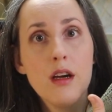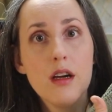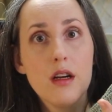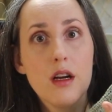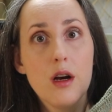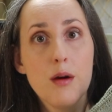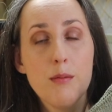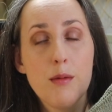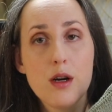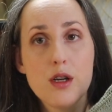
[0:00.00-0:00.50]

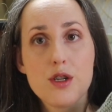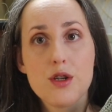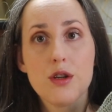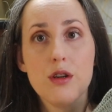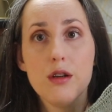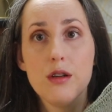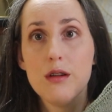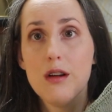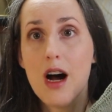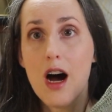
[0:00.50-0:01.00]

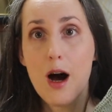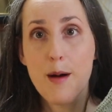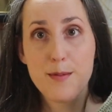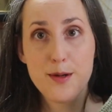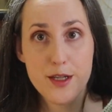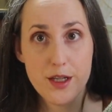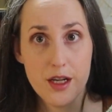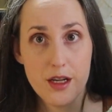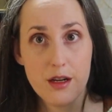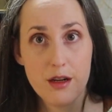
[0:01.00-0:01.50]
commercial
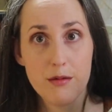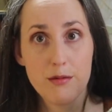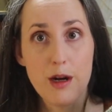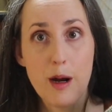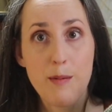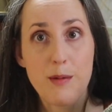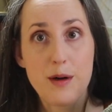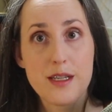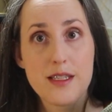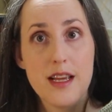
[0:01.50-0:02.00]
option
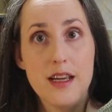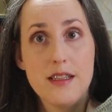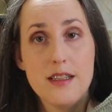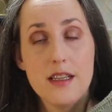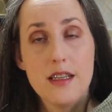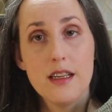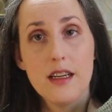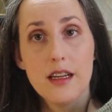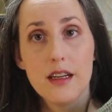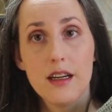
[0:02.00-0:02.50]
represented
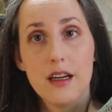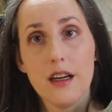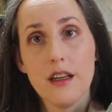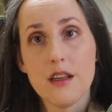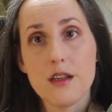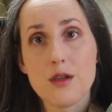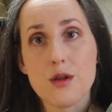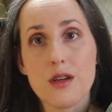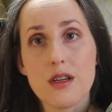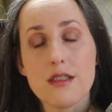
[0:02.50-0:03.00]
here in the
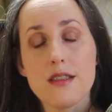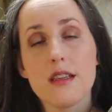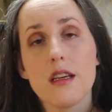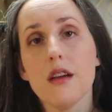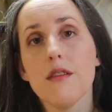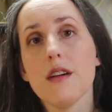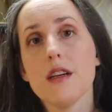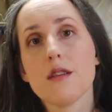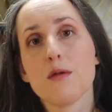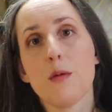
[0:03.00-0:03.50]
short
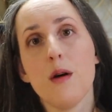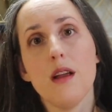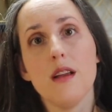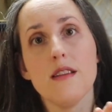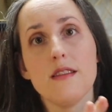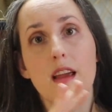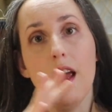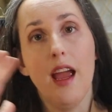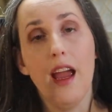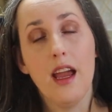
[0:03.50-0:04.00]
sleeve, as well
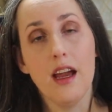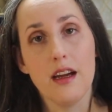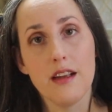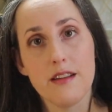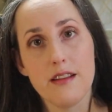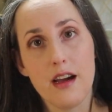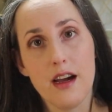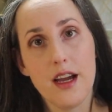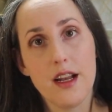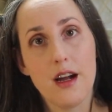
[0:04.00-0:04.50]
as a
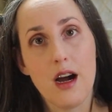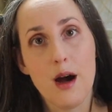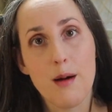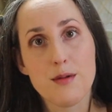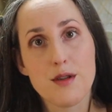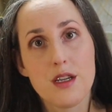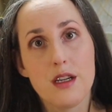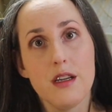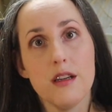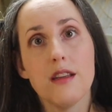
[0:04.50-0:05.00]
hand-dyed
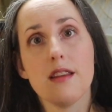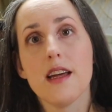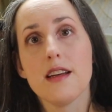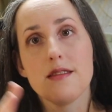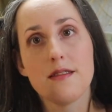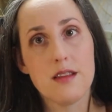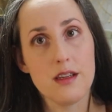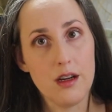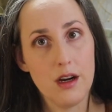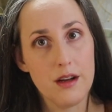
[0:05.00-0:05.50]
option.
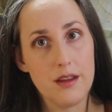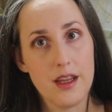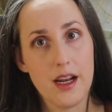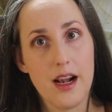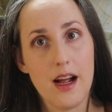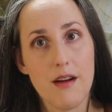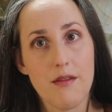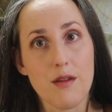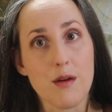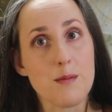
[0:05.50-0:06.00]
That's the yarn that I
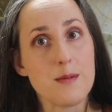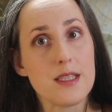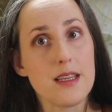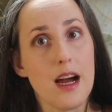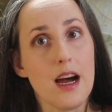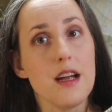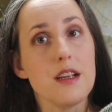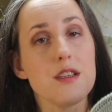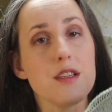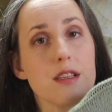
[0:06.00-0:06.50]
have from
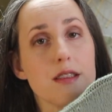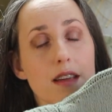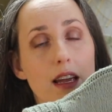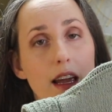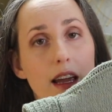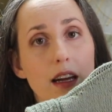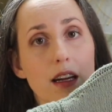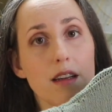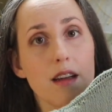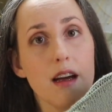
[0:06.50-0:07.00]
Stash, is a
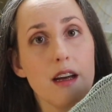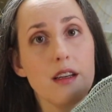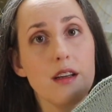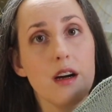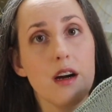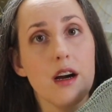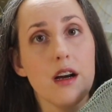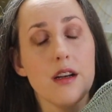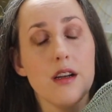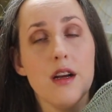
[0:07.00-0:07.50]
hand-dyed
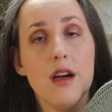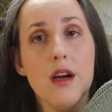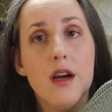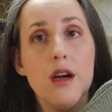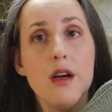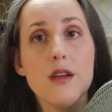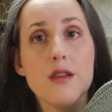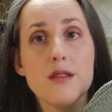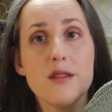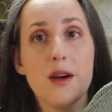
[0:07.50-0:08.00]
yarn.
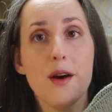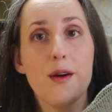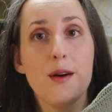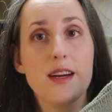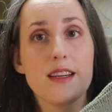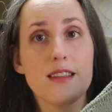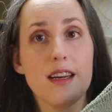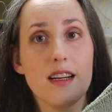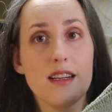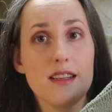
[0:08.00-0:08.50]
So
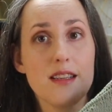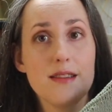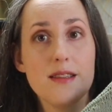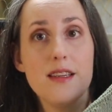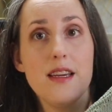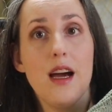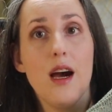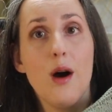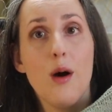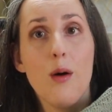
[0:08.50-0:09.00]
excited to
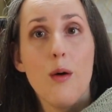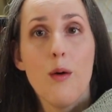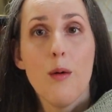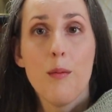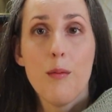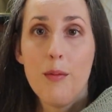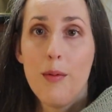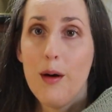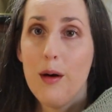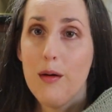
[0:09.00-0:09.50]
see how
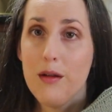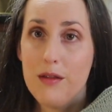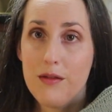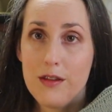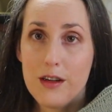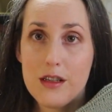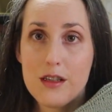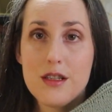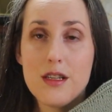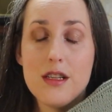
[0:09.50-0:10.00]
both
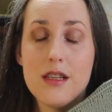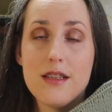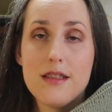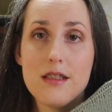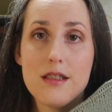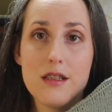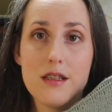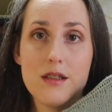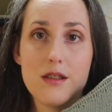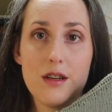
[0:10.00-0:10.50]

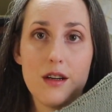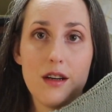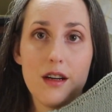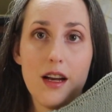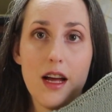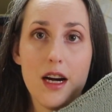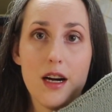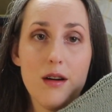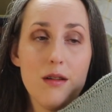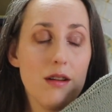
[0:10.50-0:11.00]
versions turn
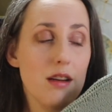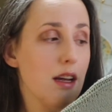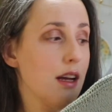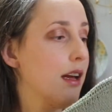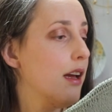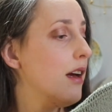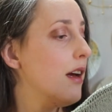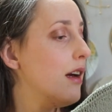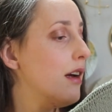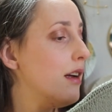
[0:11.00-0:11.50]
out,
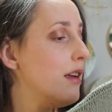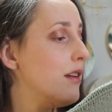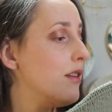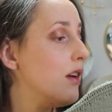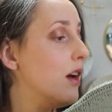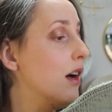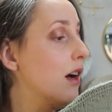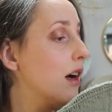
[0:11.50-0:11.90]
and